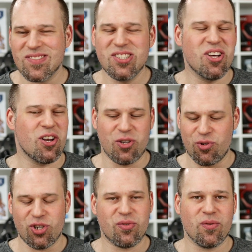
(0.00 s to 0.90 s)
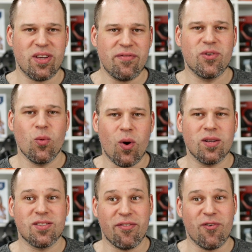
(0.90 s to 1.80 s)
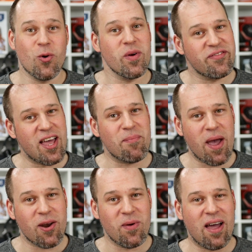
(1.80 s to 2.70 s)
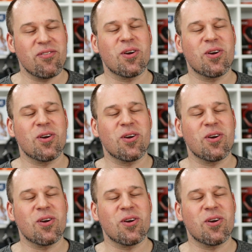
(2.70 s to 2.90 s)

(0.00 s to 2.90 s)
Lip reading: Not a huge issue. If you want a phone with that battery life,